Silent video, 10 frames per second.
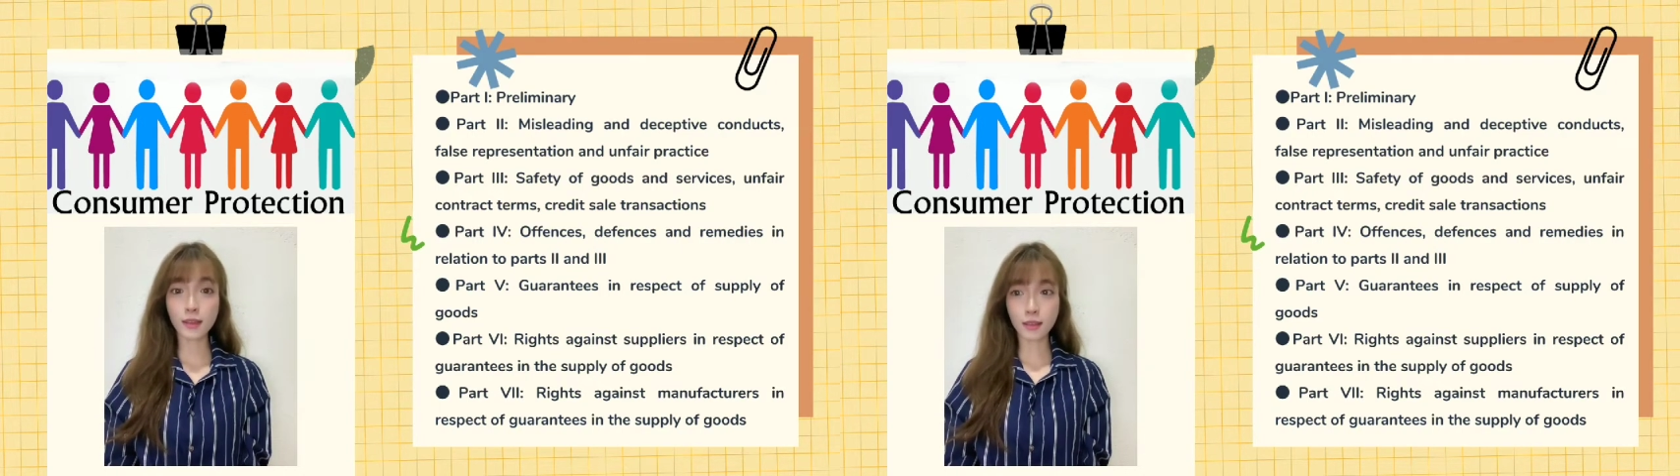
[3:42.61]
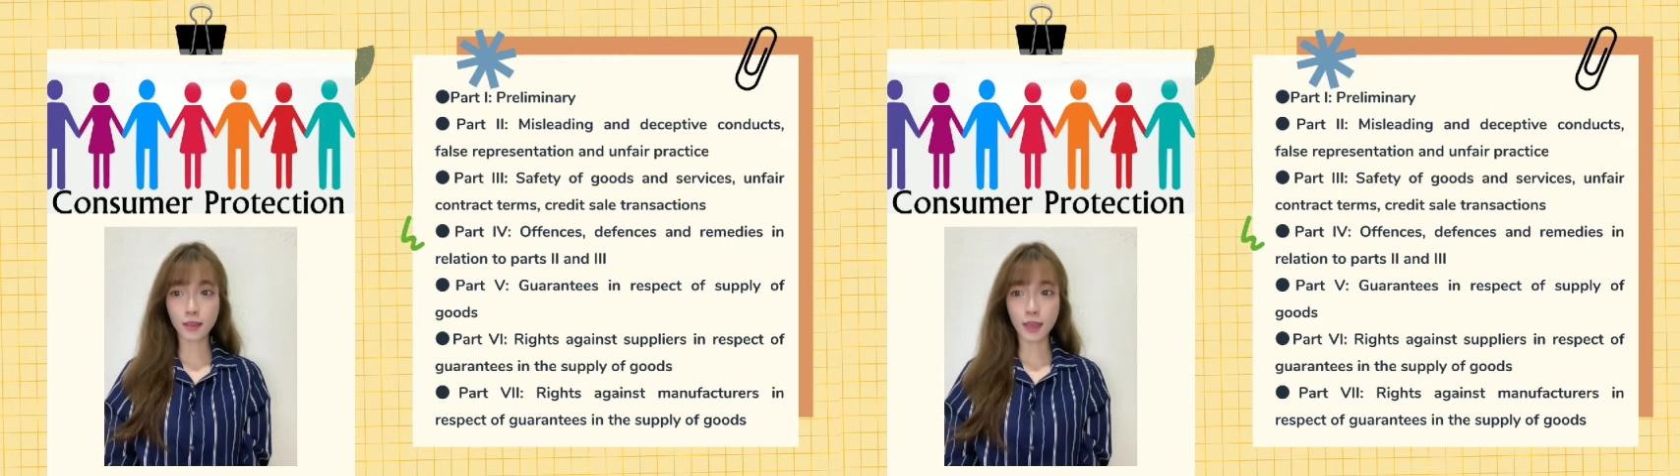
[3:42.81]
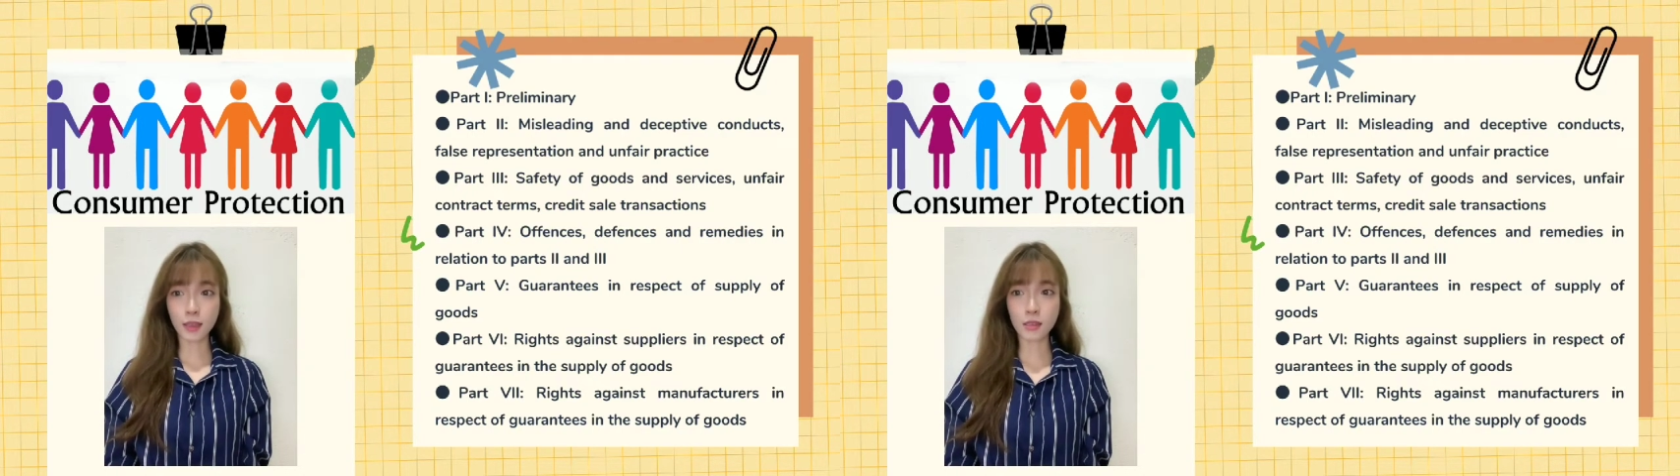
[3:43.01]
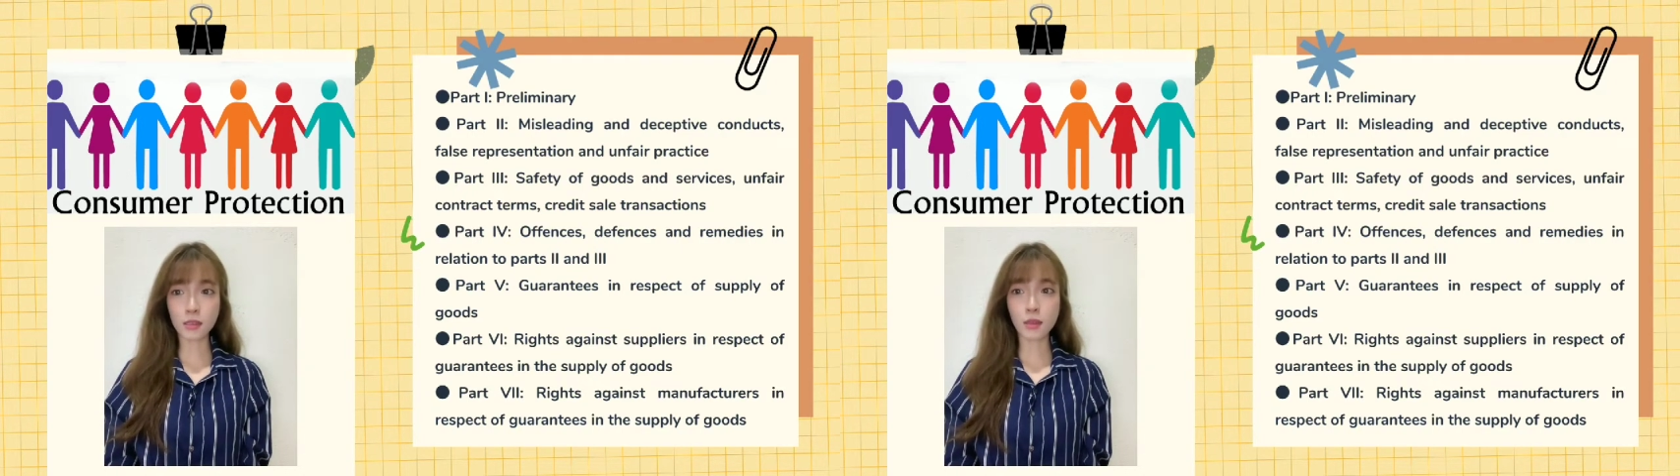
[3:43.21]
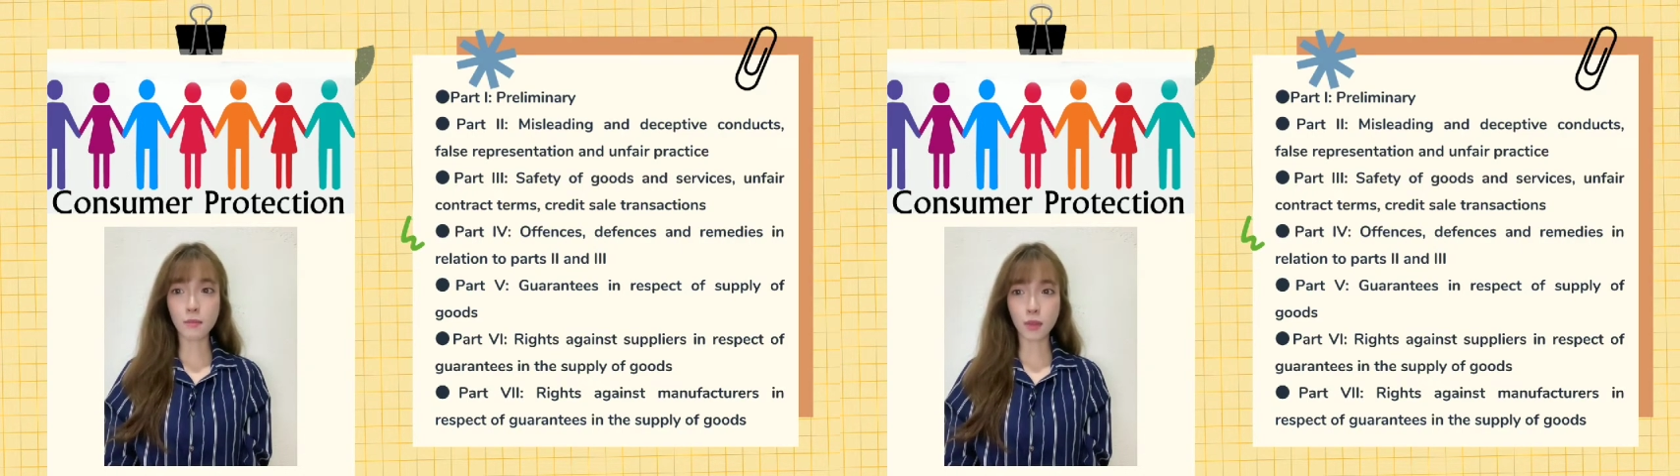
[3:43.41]
right
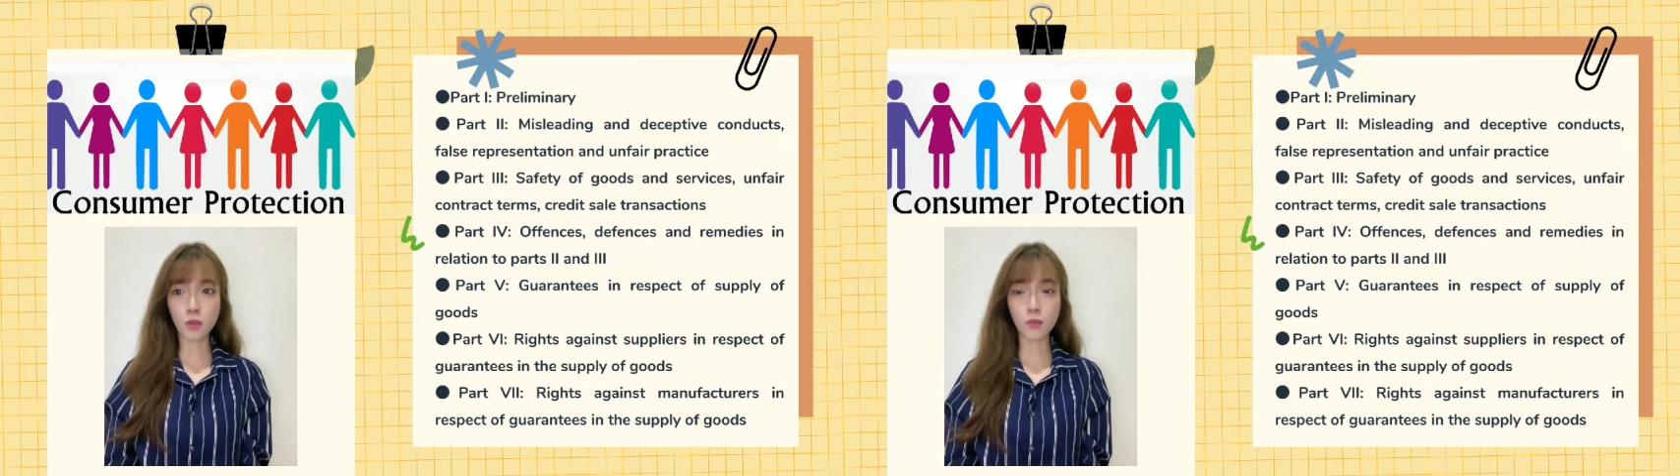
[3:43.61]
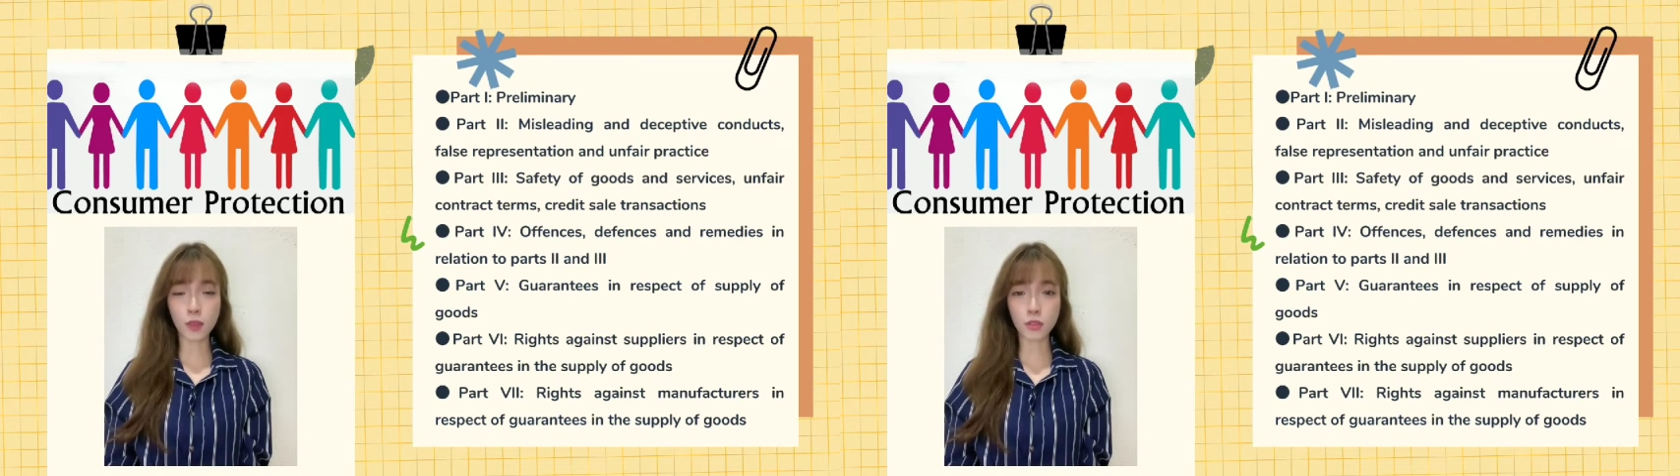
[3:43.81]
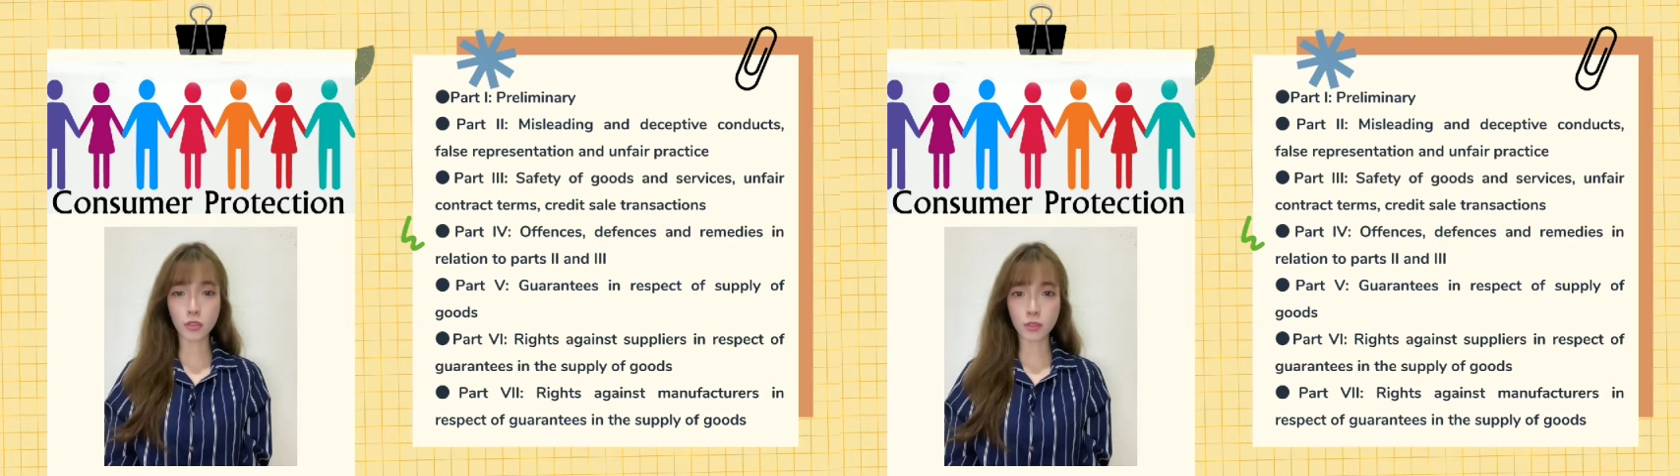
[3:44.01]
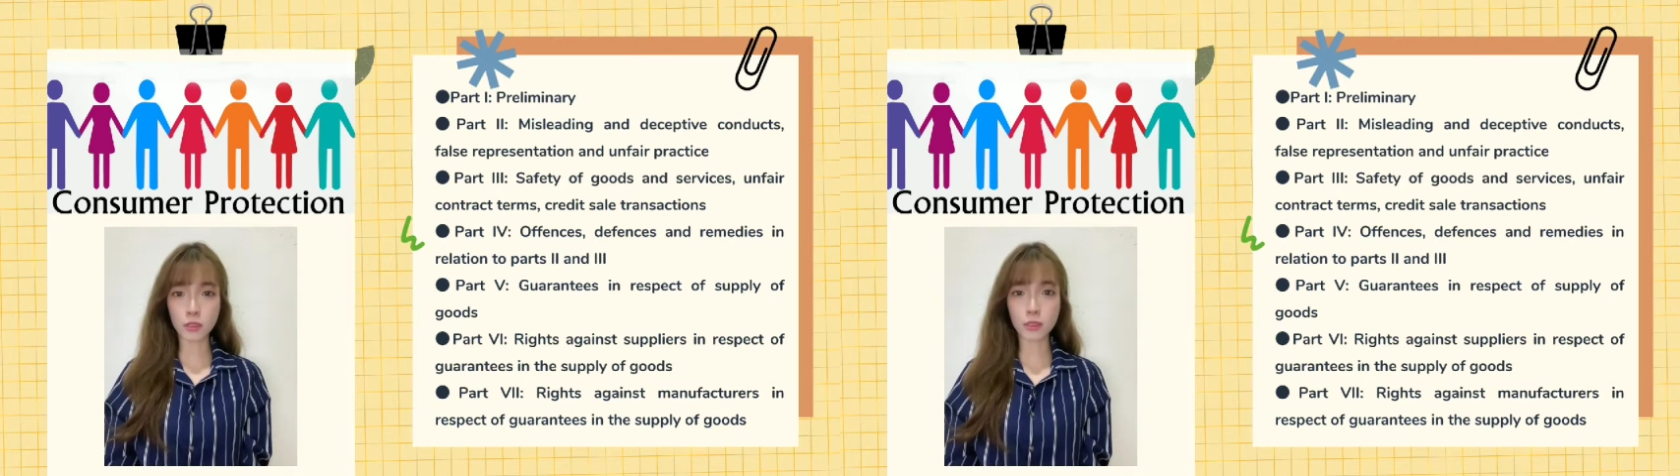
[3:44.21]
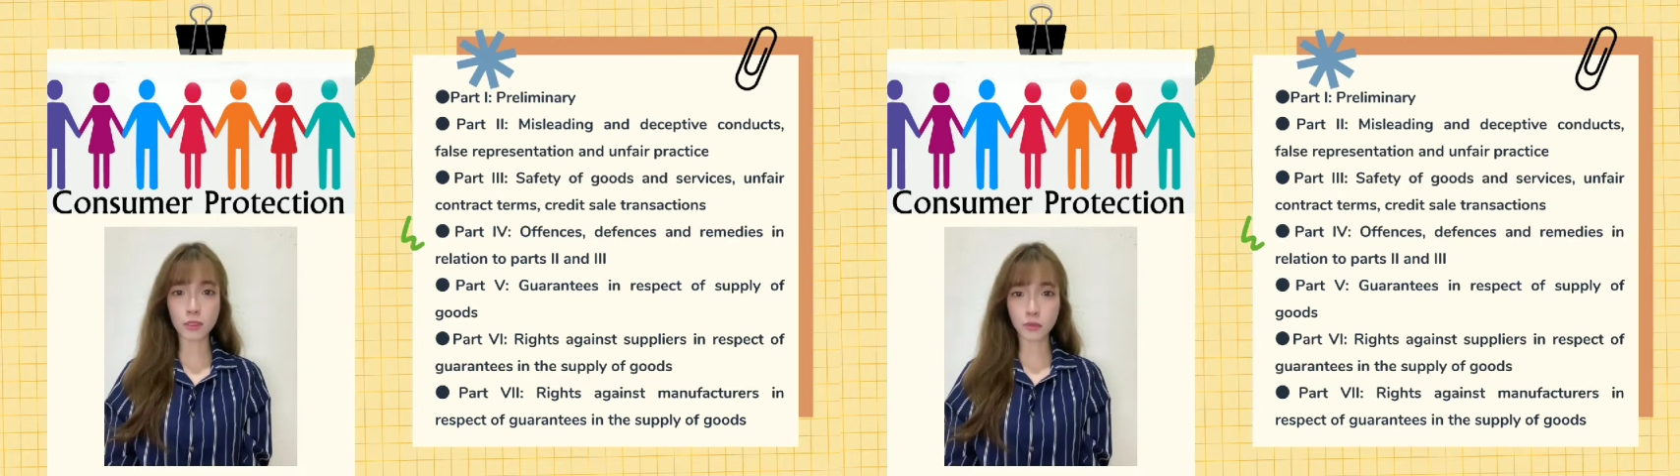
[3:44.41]
against
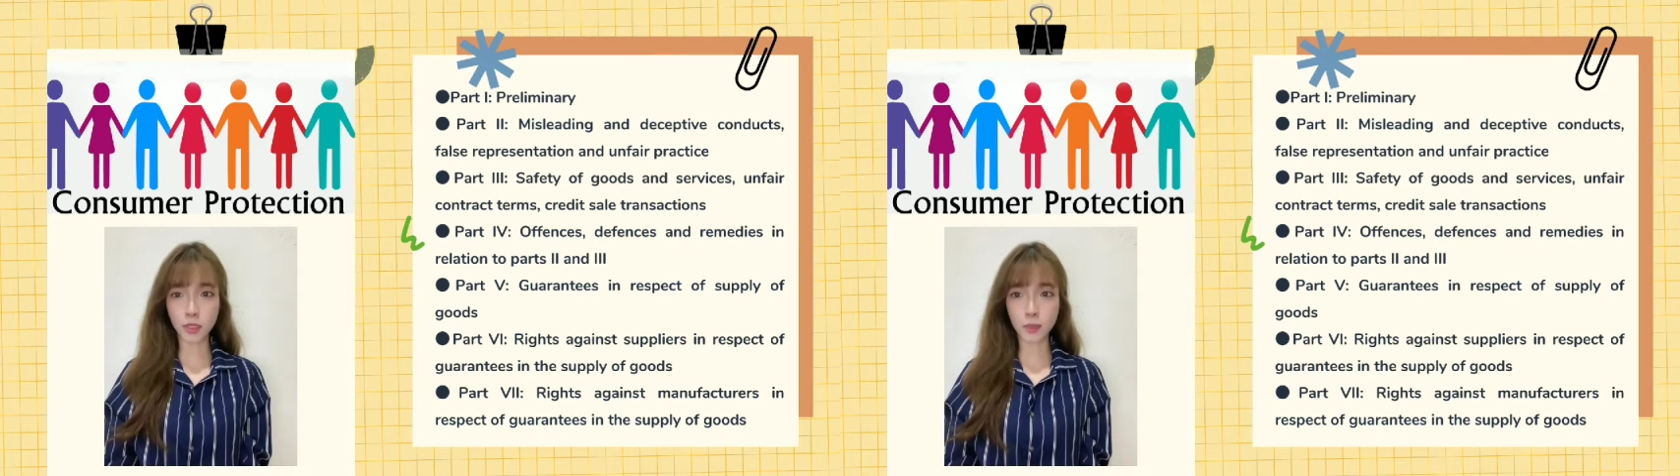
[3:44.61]
manufacturers